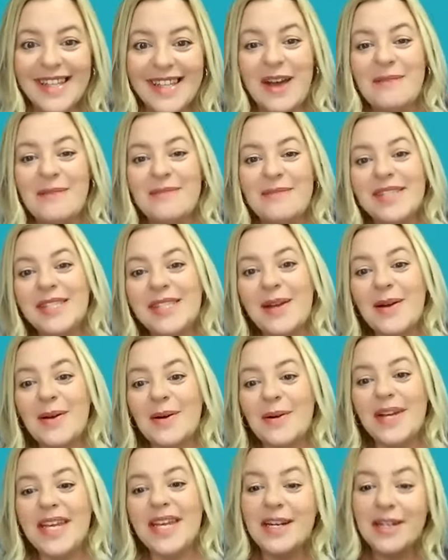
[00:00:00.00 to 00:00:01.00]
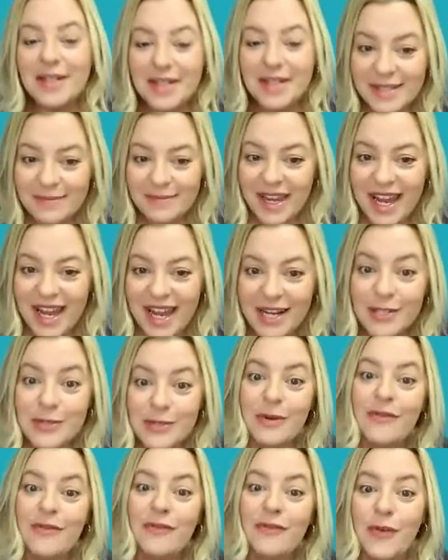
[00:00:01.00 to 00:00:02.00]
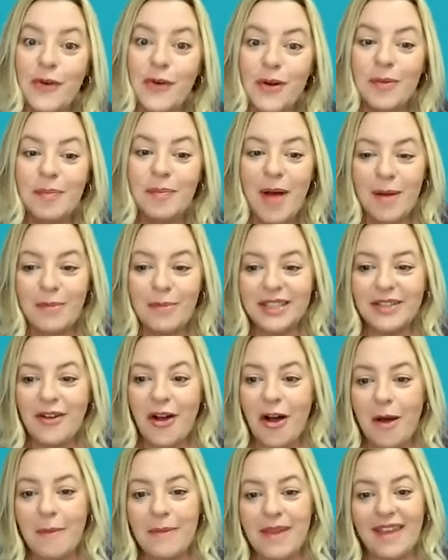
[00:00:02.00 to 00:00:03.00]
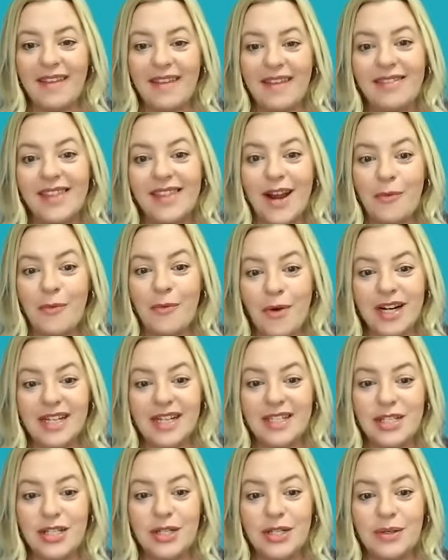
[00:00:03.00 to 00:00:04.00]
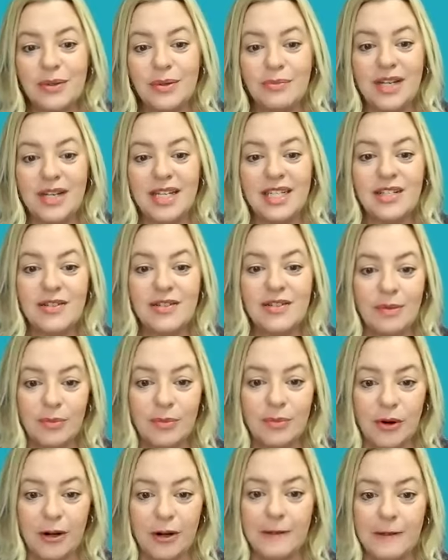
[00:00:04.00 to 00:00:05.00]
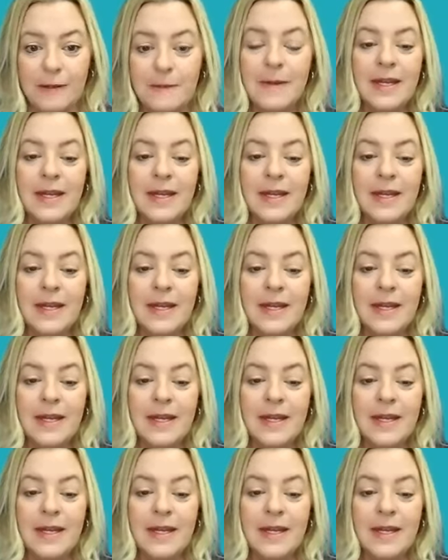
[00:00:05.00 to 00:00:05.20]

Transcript: Um, so here is my actual full public comment that I wanted to read to the board.